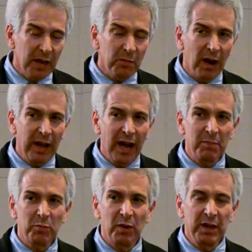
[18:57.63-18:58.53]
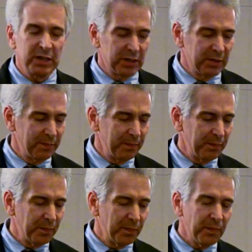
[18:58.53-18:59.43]
and my admiration.
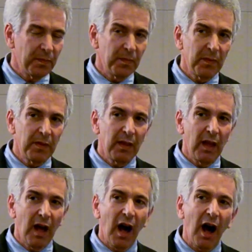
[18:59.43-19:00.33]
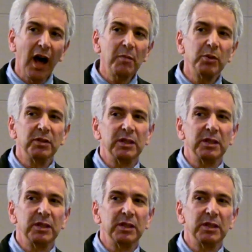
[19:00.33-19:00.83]
I